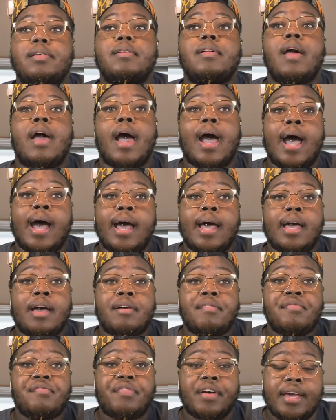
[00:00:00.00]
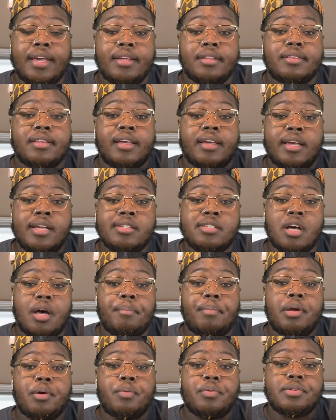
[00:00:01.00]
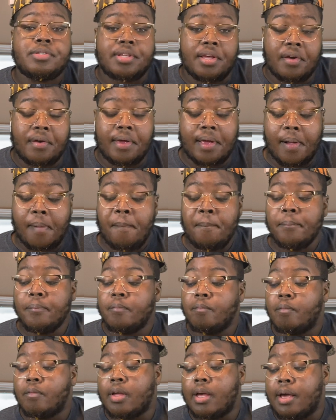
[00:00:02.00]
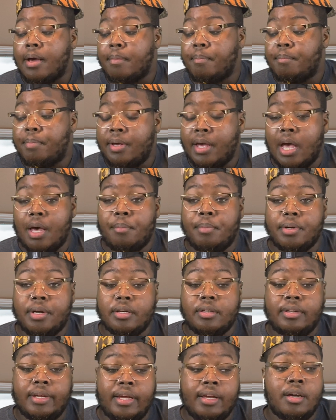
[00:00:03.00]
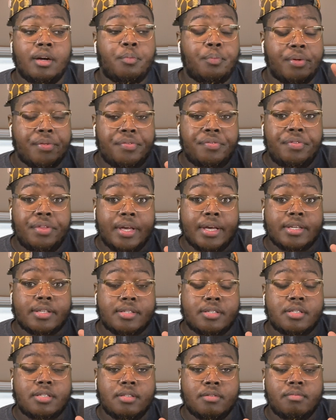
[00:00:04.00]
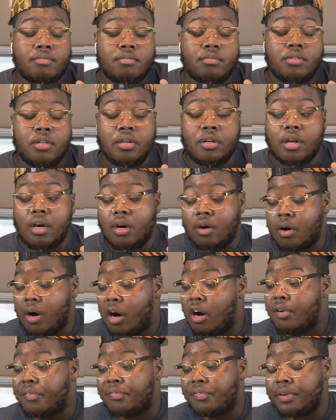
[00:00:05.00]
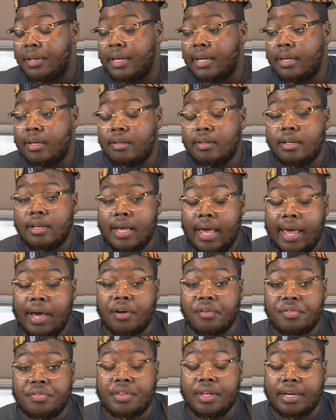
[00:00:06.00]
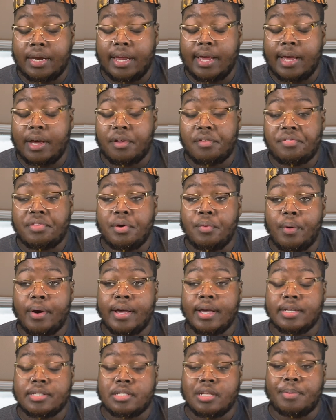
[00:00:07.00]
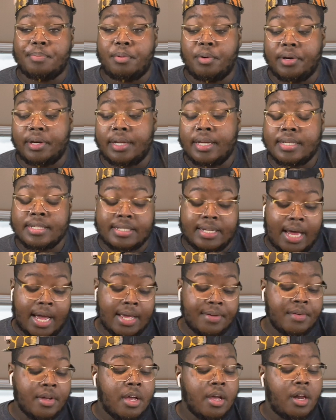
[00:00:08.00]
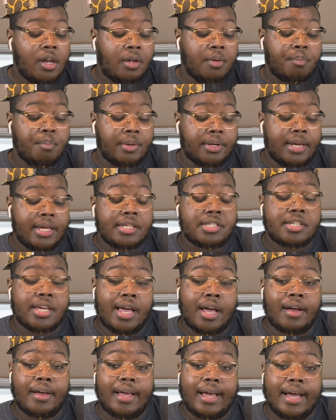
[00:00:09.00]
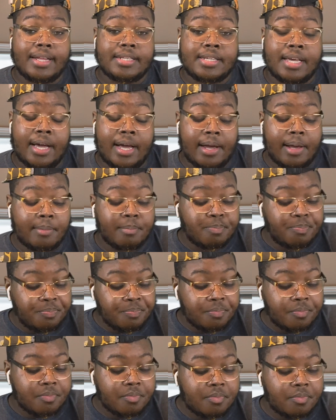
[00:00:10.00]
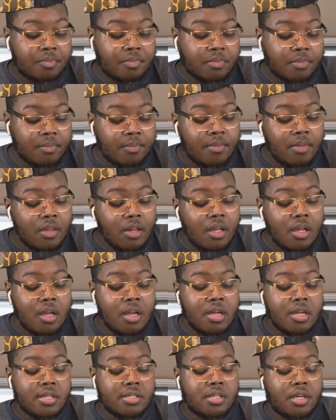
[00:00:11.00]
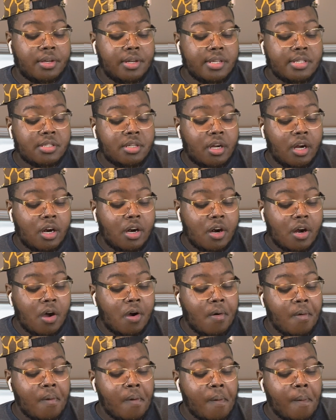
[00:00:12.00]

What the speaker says: I have faith that he's going to be resilient and be able to deal with this, you know, hopefully in a healthy way at some point in his life. But that child got time. So this girl,